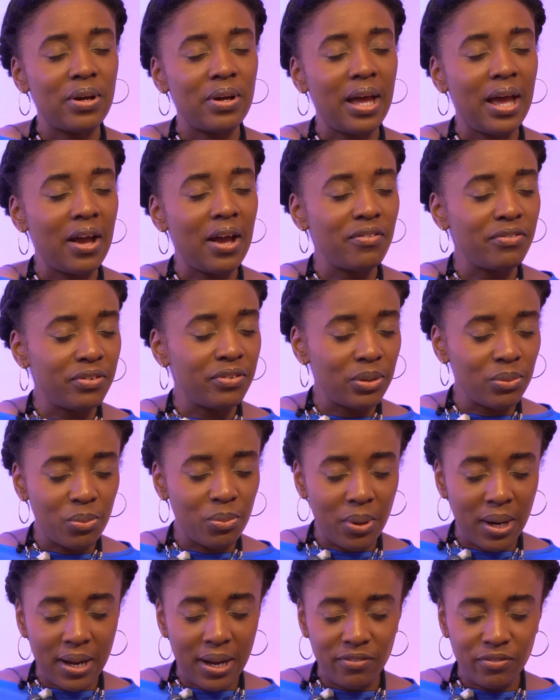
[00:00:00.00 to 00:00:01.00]

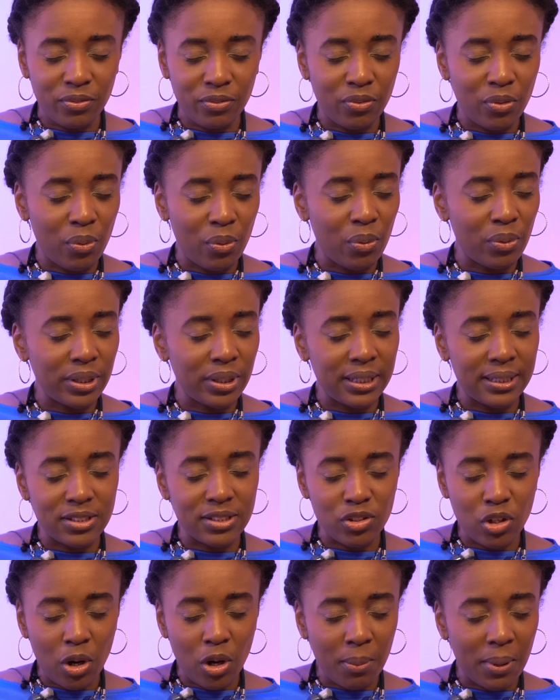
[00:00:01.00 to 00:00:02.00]
Everywhere for it
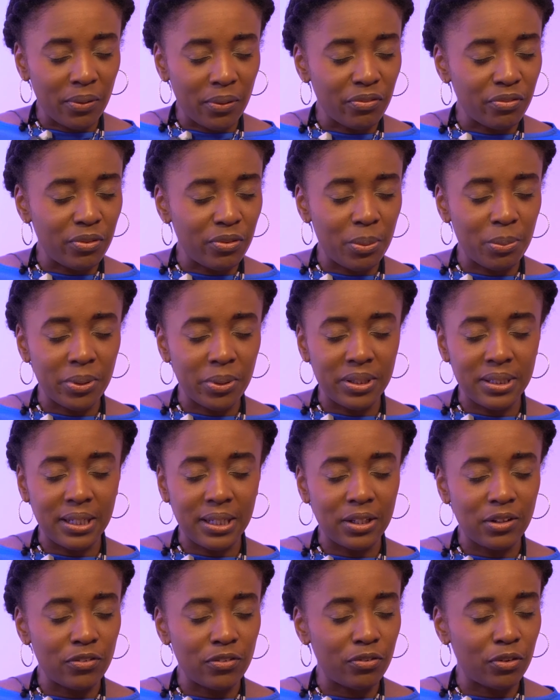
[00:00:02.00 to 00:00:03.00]
has come out from, we
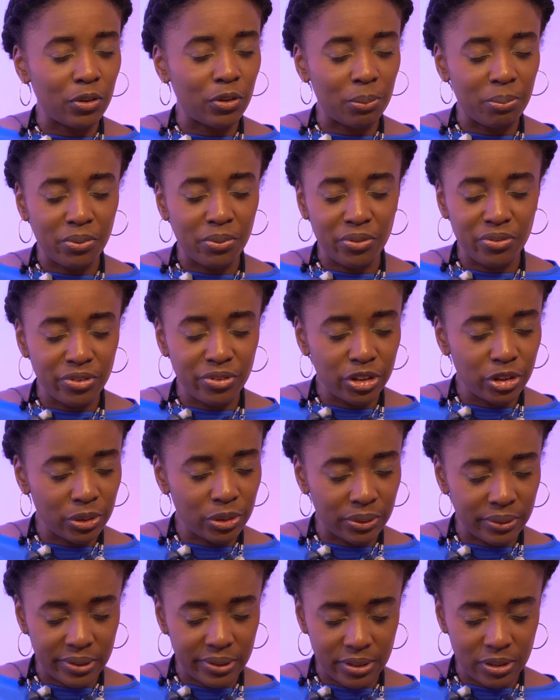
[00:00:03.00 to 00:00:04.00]
thank you for your
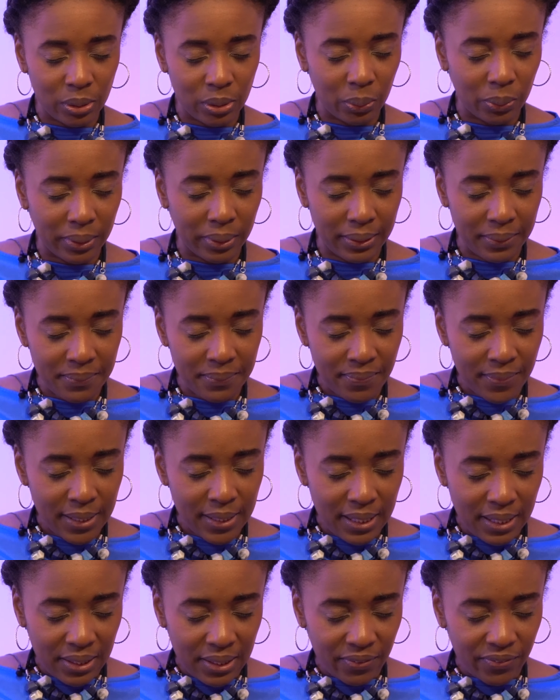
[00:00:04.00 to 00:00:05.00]
provisions, Lord.
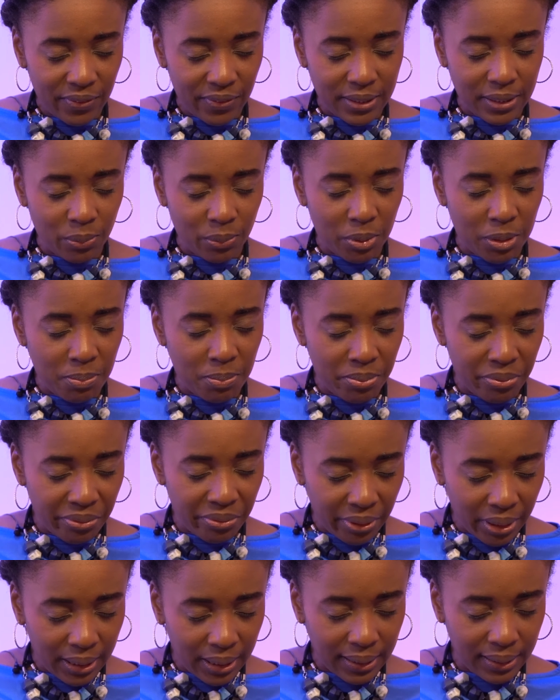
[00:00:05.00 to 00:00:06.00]
Father, we
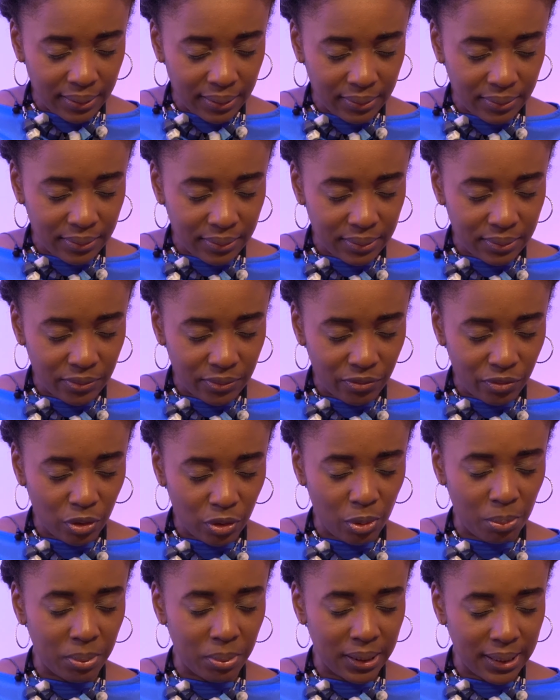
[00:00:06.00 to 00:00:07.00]
pray for
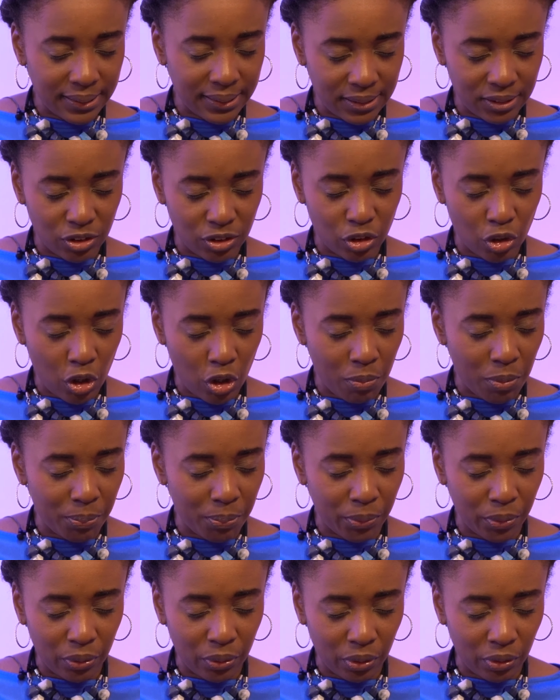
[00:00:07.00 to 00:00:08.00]
your blessings to come
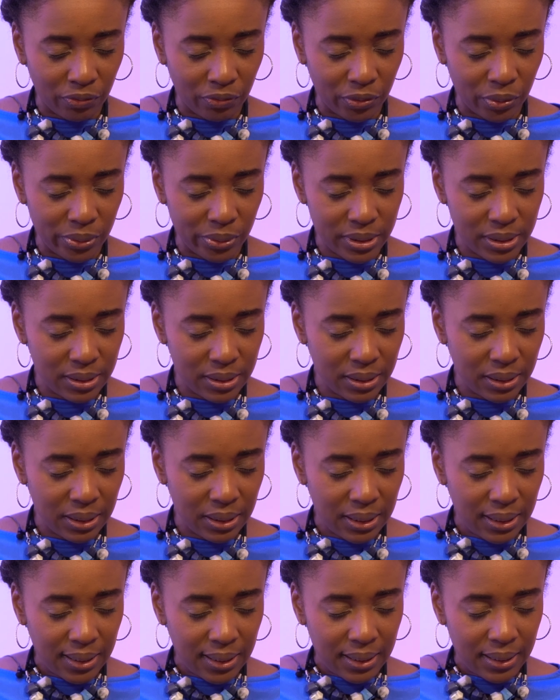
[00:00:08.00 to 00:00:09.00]
upon all of us.
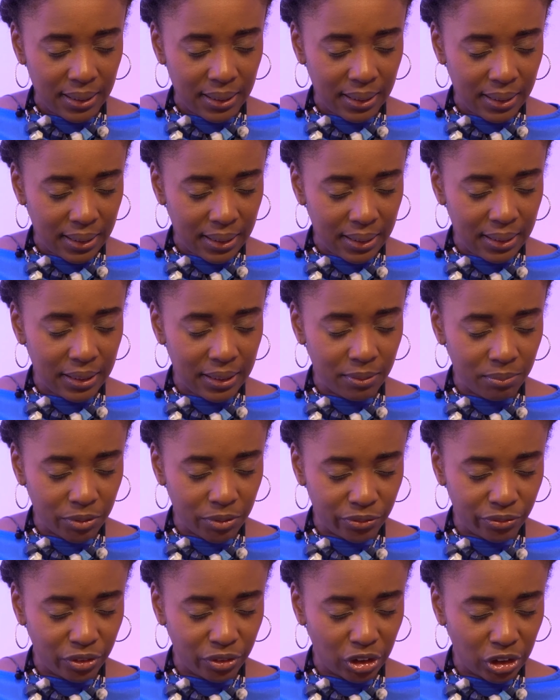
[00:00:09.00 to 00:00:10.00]
In the name
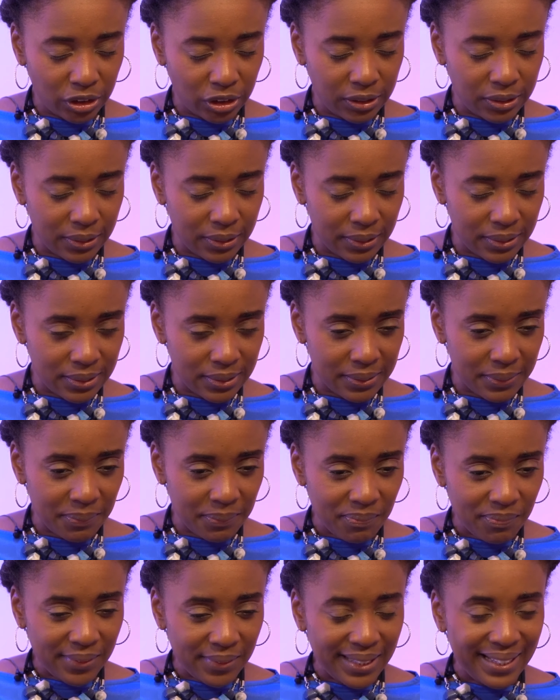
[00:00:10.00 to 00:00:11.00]
of Jesus.
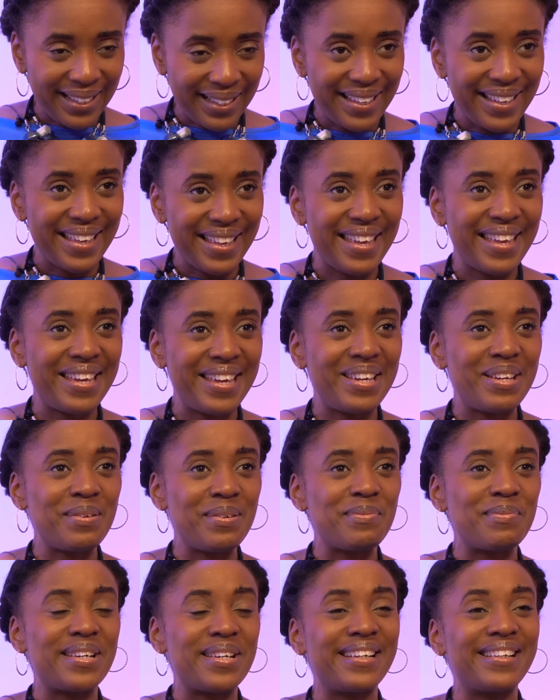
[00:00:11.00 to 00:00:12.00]

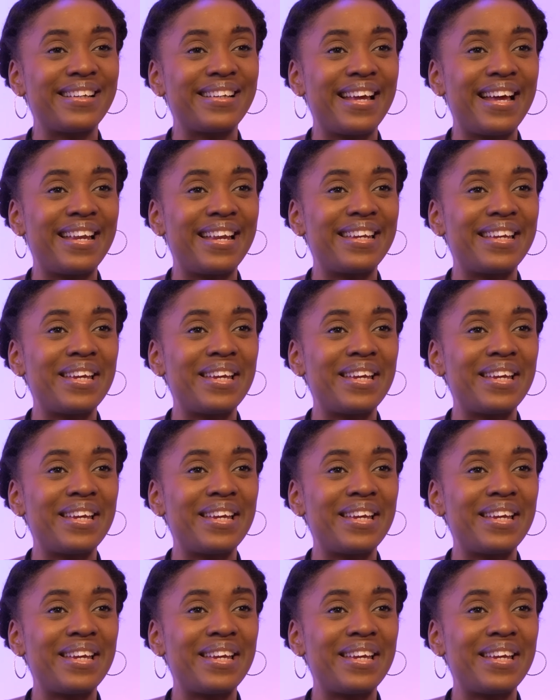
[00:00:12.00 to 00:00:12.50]
Amen and